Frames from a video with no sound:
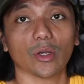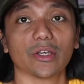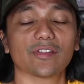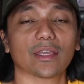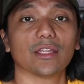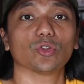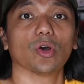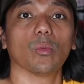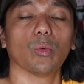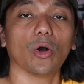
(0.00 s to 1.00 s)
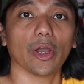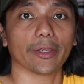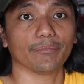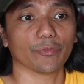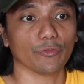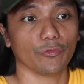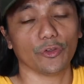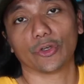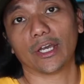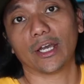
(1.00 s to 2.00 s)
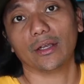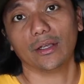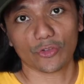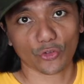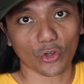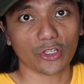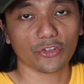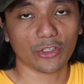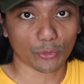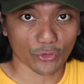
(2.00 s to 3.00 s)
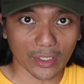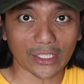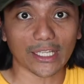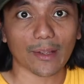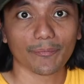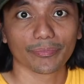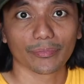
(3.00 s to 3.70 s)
decided to award Veveonah a scholarship to study.